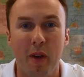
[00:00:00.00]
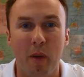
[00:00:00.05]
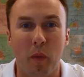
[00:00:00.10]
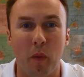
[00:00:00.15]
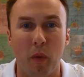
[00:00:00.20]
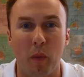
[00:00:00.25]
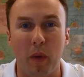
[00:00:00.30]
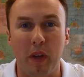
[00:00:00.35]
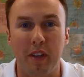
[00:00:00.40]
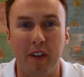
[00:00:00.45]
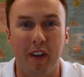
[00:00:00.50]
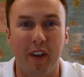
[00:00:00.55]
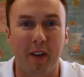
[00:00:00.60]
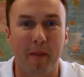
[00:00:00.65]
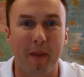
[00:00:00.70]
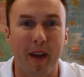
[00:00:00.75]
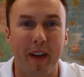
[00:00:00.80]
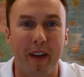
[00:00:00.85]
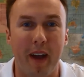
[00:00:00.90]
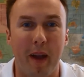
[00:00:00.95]
where we talk
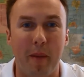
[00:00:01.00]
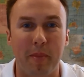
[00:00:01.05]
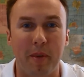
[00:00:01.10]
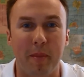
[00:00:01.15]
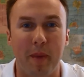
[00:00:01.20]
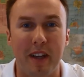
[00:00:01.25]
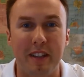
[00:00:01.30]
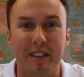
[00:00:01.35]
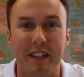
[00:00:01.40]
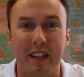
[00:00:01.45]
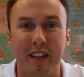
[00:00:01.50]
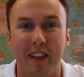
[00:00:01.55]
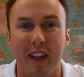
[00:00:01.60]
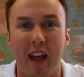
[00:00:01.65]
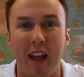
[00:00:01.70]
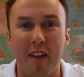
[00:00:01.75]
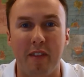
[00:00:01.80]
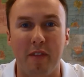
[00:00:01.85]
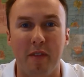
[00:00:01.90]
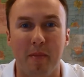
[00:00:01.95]
about optimizing
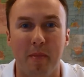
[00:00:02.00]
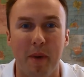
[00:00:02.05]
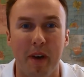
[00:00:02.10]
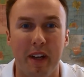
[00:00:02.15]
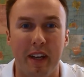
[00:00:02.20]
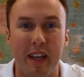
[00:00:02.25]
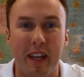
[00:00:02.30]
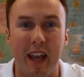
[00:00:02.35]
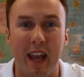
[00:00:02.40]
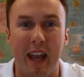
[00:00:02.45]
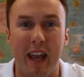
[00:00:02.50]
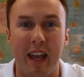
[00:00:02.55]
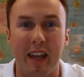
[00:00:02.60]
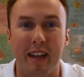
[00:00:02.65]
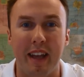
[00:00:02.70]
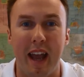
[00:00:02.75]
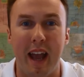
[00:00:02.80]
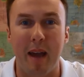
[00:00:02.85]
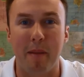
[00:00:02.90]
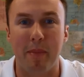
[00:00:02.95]
life, money,
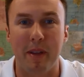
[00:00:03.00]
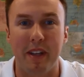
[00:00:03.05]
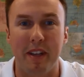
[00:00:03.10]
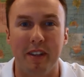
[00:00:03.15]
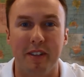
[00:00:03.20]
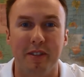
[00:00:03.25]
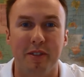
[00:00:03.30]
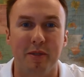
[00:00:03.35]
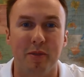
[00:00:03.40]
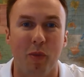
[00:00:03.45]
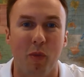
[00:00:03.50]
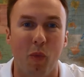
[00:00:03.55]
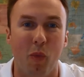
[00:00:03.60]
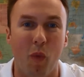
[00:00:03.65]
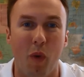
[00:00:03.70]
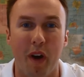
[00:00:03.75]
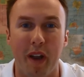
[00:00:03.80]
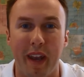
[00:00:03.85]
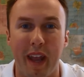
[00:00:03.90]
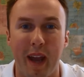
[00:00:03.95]
and happiness
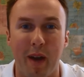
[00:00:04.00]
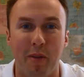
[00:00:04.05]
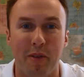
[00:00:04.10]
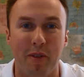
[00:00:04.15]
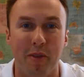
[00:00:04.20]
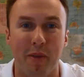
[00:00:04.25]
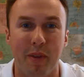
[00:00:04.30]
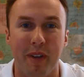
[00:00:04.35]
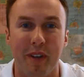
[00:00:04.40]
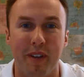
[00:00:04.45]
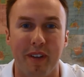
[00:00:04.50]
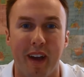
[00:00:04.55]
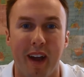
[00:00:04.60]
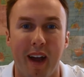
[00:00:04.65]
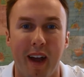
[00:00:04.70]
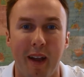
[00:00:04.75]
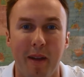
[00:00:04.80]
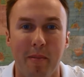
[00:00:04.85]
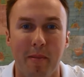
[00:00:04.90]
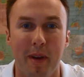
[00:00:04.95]
one how-to at a
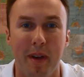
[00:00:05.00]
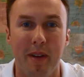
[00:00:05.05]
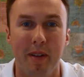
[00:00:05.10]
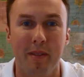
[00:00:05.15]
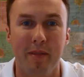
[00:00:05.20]
time.